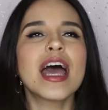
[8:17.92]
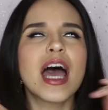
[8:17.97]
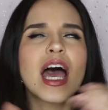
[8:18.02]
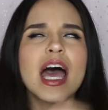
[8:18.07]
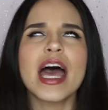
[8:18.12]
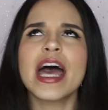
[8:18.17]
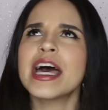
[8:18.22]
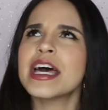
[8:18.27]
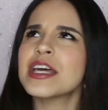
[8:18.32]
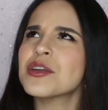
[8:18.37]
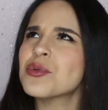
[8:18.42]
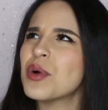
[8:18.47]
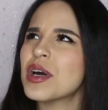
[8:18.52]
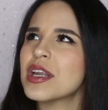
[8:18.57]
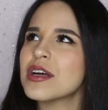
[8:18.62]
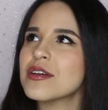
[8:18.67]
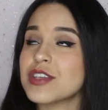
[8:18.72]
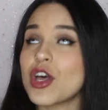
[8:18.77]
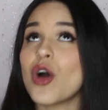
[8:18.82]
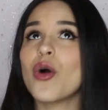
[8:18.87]
And what
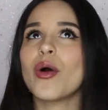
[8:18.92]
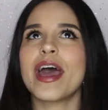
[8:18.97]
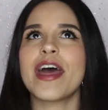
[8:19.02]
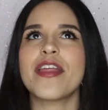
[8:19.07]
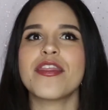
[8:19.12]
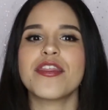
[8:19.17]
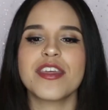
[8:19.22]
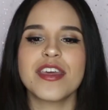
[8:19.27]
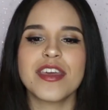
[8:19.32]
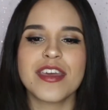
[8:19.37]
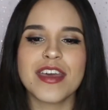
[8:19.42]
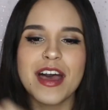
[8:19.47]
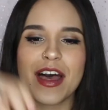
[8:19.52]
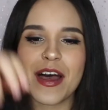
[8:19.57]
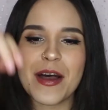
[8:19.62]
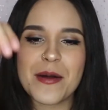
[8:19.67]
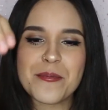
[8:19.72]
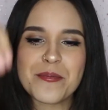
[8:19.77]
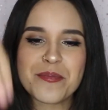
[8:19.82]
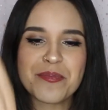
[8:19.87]
else? Oh, and
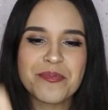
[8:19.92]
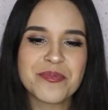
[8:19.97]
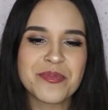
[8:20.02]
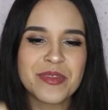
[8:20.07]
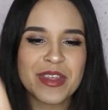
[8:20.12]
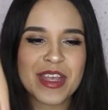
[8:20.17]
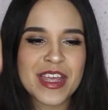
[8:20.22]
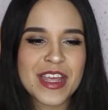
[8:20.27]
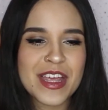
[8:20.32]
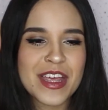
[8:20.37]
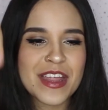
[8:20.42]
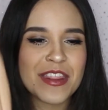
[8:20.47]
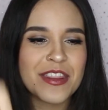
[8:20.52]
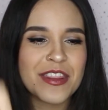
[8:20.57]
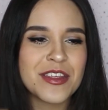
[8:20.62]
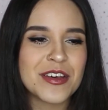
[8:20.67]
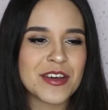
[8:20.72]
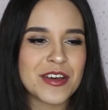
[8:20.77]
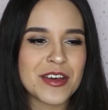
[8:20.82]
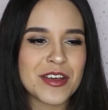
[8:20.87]

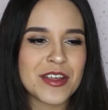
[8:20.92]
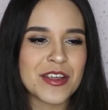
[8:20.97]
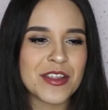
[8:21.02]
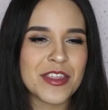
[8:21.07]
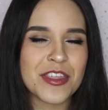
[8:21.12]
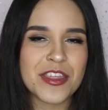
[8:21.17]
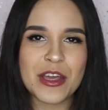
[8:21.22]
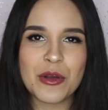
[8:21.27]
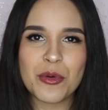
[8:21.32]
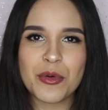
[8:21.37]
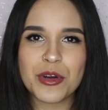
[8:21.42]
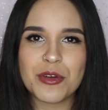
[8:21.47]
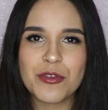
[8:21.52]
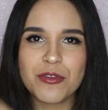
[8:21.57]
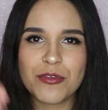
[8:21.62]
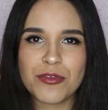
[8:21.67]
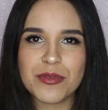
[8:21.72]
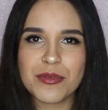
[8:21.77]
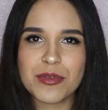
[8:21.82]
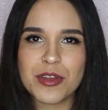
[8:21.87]
the thing
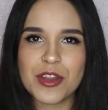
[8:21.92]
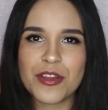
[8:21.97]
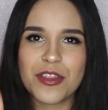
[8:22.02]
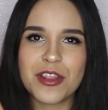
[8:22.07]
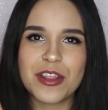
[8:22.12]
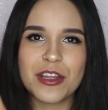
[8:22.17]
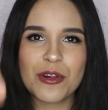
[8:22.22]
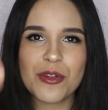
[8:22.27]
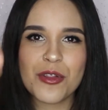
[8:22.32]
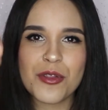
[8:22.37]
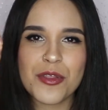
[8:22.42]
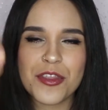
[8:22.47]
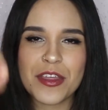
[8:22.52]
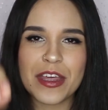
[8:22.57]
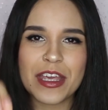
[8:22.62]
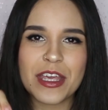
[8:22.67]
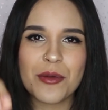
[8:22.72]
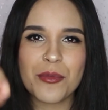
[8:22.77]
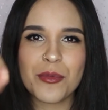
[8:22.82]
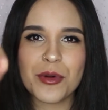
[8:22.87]
the little
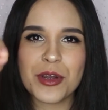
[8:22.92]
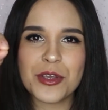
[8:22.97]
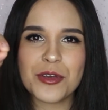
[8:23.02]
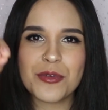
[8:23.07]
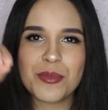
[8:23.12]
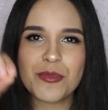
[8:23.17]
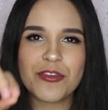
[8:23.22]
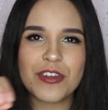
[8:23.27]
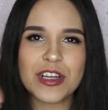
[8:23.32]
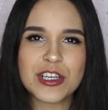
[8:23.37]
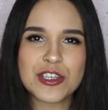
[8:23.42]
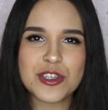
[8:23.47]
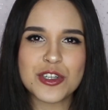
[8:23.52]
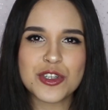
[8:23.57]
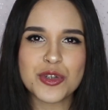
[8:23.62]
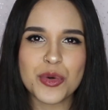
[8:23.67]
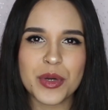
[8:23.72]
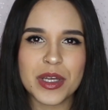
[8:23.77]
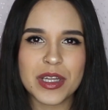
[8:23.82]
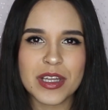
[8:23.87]
thingy where you flush the
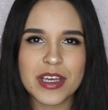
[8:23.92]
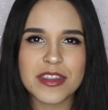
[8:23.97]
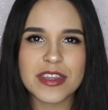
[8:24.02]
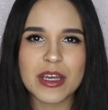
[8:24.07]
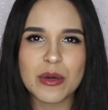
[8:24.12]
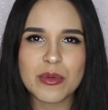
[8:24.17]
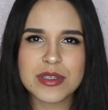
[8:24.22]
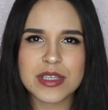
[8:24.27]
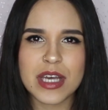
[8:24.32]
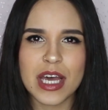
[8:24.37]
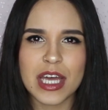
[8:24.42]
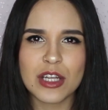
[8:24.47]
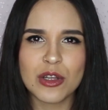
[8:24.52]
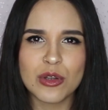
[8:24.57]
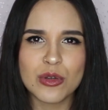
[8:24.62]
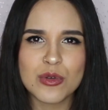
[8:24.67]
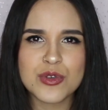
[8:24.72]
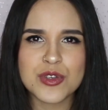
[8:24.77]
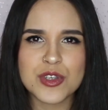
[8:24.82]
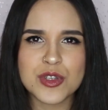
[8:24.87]
toilet, that was kind of
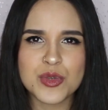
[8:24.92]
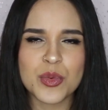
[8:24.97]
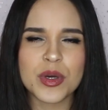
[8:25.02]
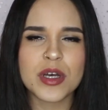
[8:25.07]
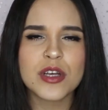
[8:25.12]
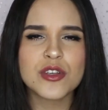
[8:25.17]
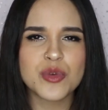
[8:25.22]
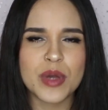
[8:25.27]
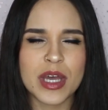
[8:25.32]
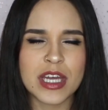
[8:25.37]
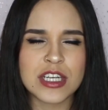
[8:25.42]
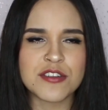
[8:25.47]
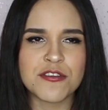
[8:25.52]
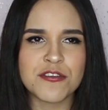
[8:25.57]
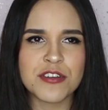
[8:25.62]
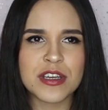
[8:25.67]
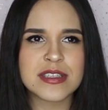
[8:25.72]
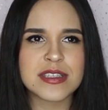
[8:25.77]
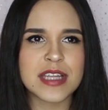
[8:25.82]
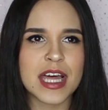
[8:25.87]
loose as well, so I had to
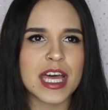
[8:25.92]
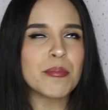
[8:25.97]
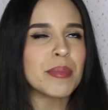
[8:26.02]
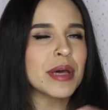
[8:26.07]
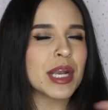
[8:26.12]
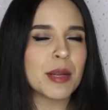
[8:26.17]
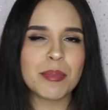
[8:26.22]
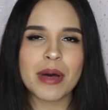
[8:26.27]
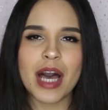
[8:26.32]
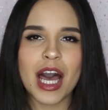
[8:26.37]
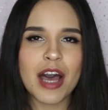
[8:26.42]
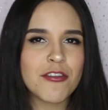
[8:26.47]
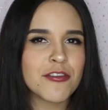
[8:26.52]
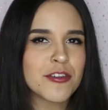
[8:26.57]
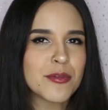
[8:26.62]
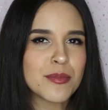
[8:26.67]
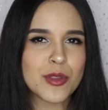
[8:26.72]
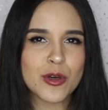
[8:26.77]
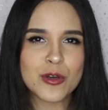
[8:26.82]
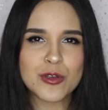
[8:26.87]
fix that. But apart
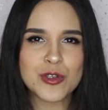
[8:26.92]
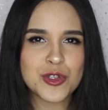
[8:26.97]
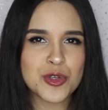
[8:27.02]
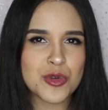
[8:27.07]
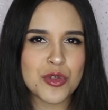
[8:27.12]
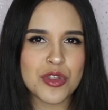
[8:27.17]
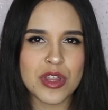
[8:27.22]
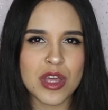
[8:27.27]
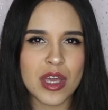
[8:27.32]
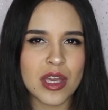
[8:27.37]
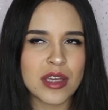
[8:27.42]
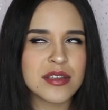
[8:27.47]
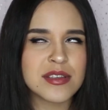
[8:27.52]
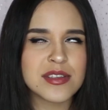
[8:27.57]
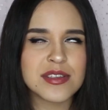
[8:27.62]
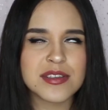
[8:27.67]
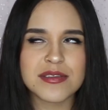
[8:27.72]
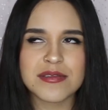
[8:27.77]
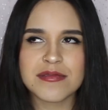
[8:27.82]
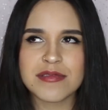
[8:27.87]
from those two
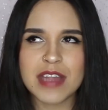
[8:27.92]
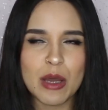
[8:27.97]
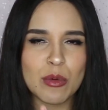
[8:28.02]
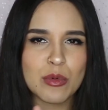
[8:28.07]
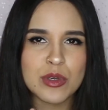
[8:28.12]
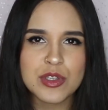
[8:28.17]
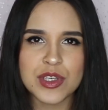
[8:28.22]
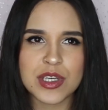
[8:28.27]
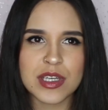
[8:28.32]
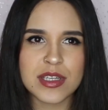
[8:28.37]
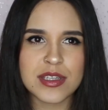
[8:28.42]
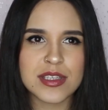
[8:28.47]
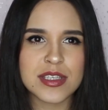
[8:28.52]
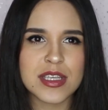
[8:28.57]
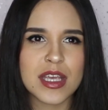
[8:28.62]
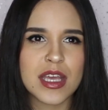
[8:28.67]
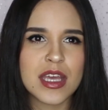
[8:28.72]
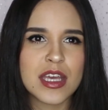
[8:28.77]
things, that was it.